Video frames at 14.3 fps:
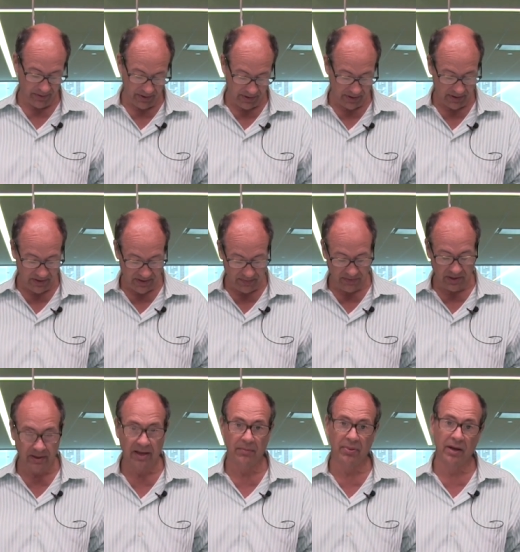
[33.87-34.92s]
Really?
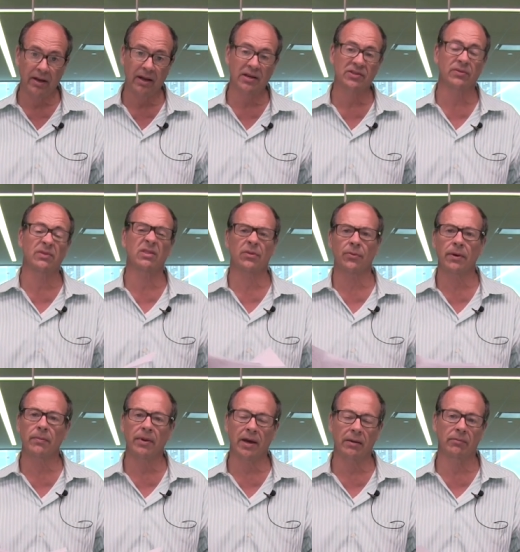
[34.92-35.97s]
Something that bad? Actually, it was
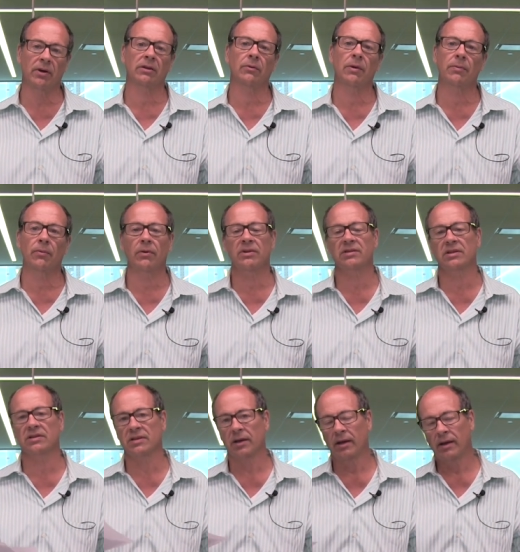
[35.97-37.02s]
three bad monthly reports
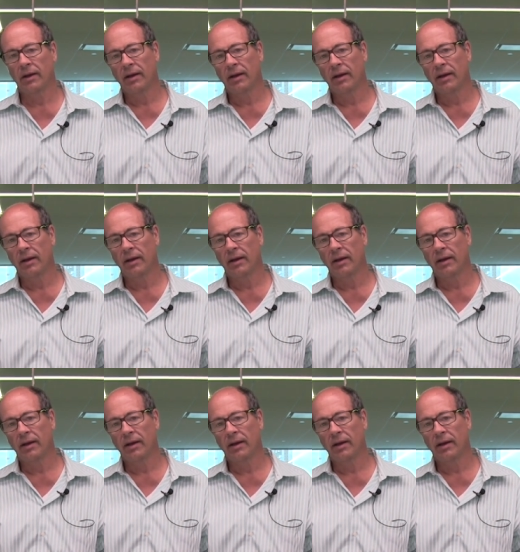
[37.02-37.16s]
because,